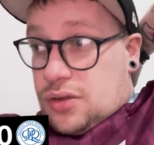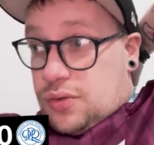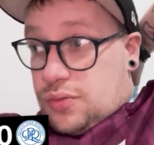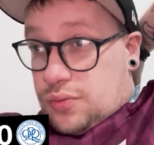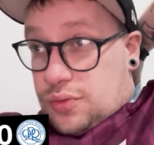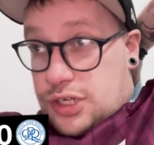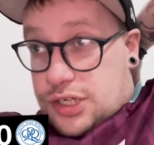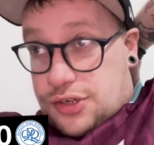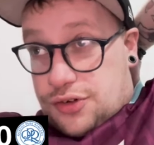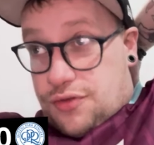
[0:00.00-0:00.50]

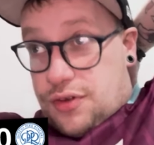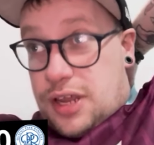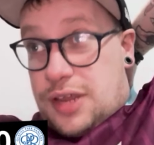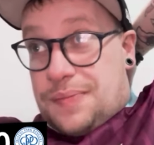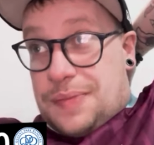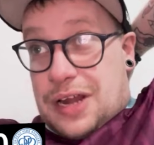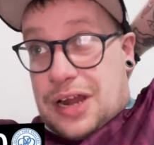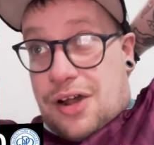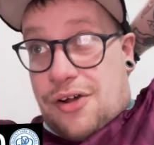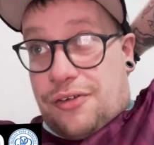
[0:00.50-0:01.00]
we're
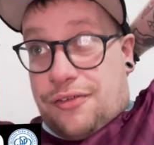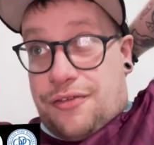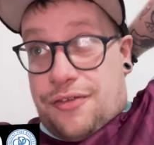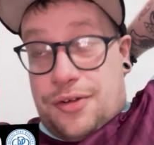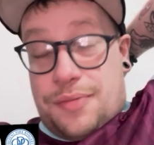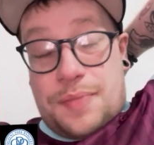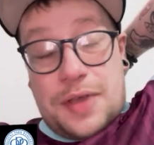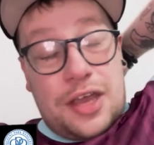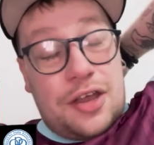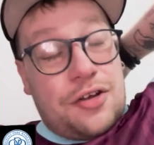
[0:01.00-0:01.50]
screaming out
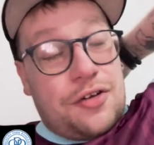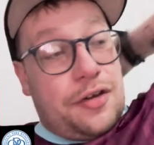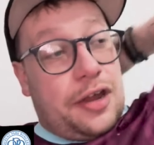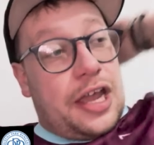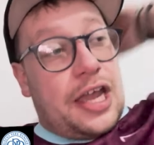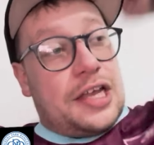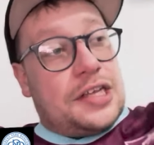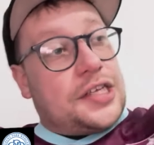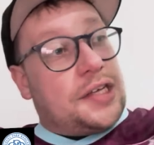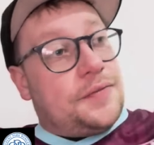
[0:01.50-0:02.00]
for a bit of
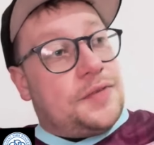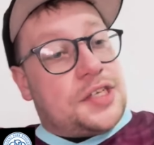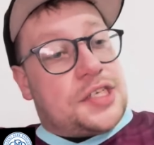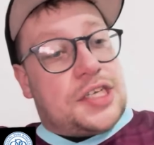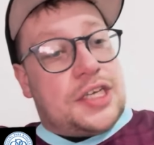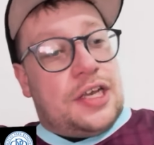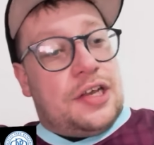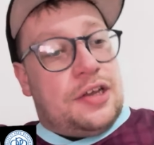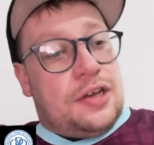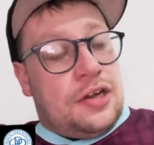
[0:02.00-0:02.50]

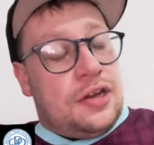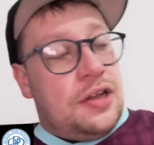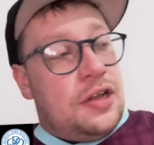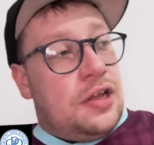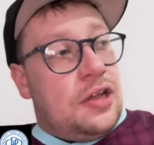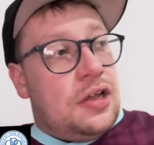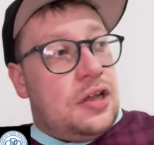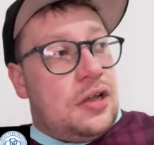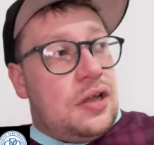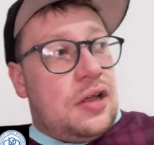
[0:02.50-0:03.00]
creativity. And
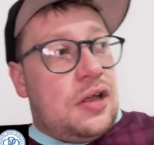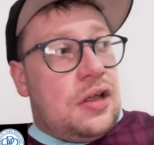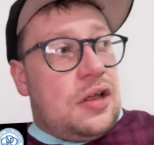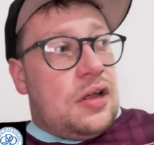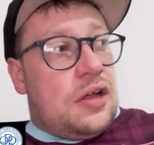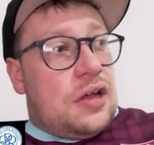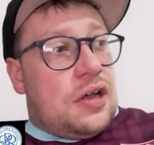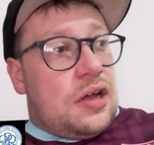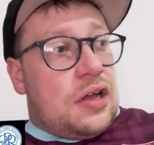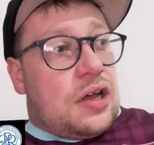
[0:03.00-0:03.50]

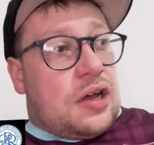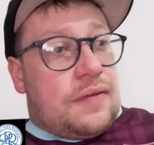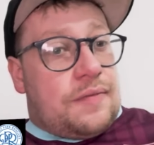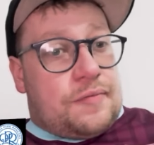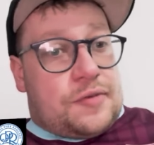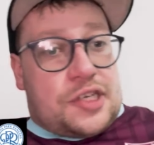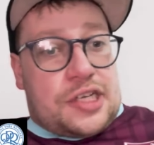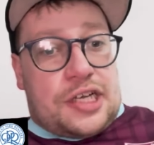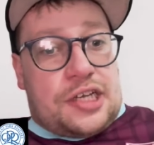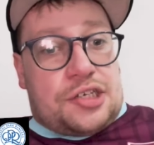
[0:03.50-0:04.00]

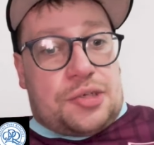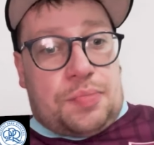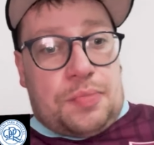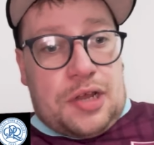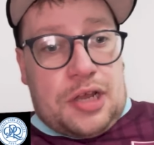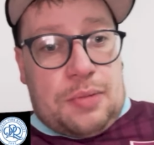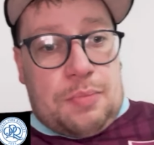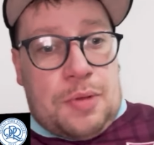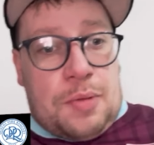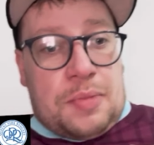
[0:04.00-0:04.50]
conversation
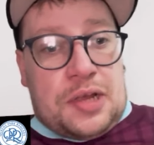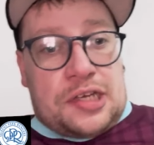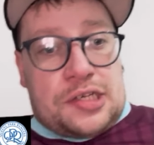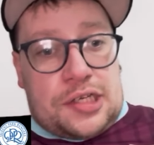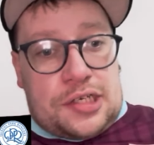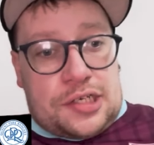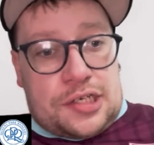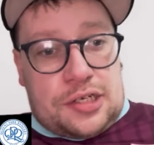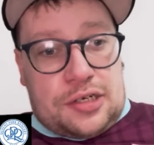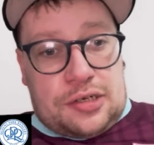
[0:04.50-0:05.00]
me, my
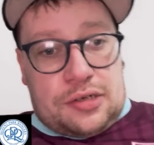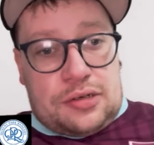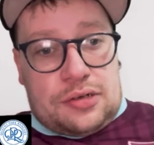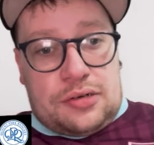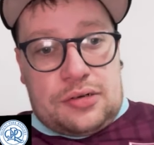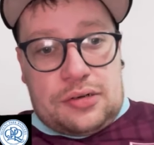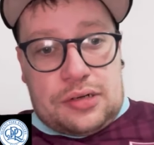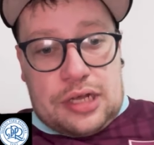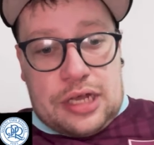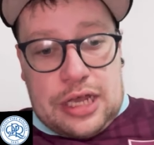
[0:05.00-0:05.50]
missus and
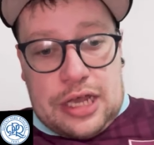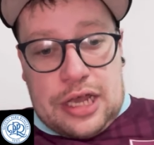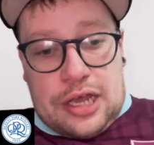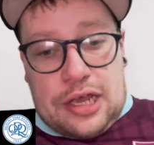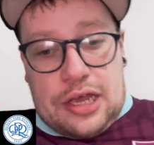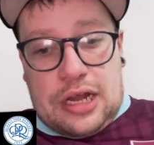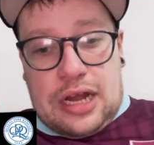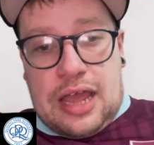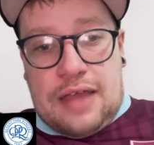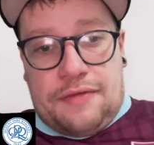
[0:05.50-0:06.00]

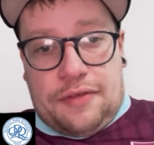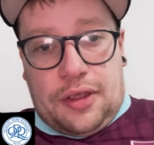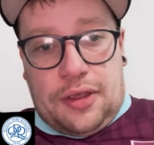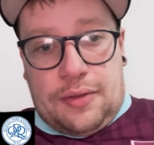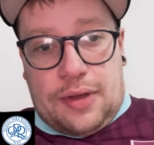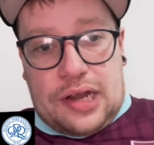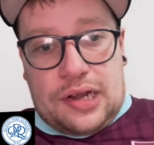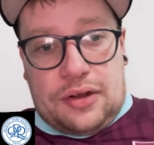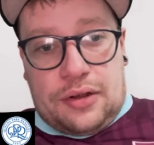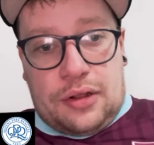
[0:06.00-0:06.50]
a
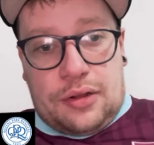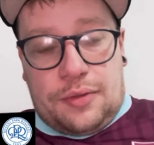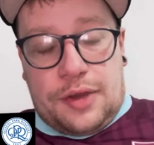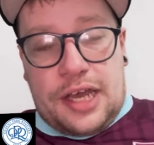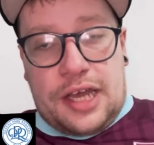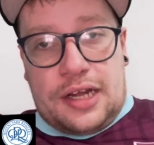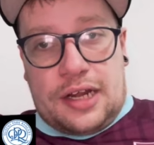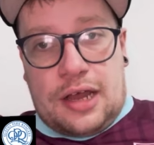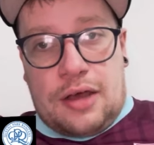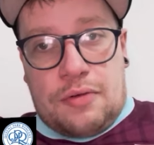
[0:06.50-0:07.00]
nephew had on the
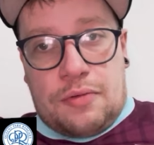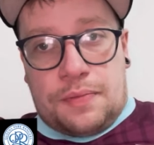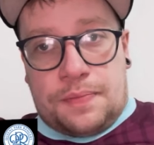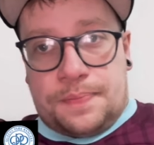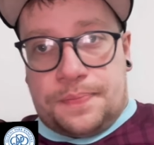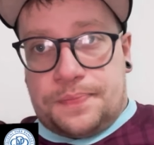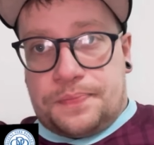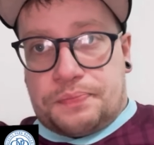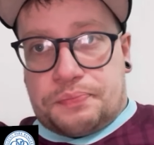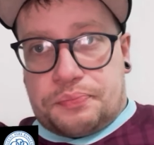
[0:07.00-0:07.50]
way down
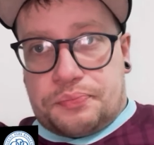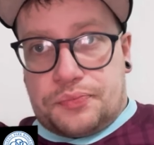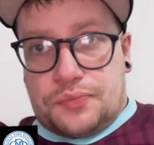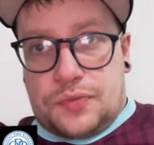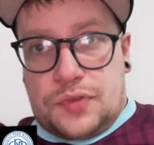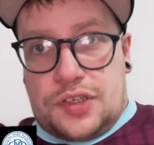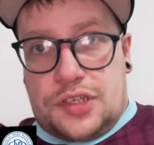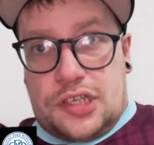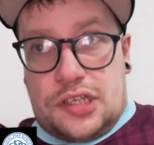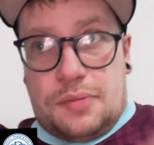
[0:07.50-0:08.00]

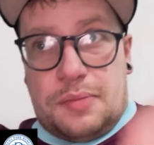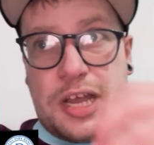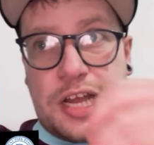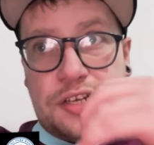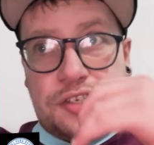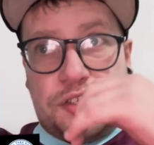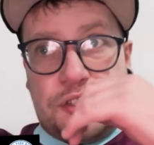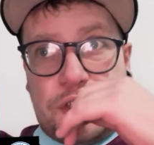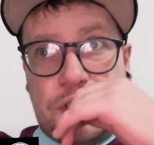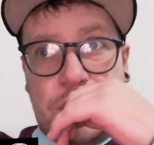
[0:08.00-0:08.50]
to the
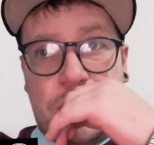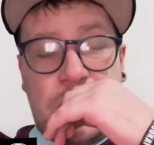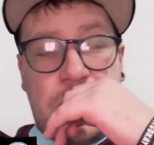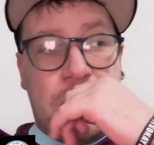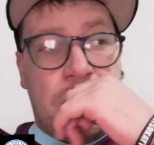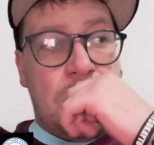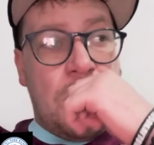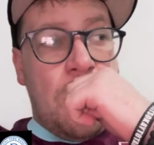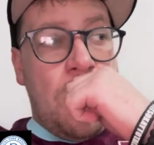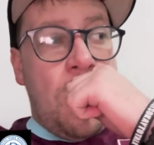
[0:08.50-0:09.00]
match today.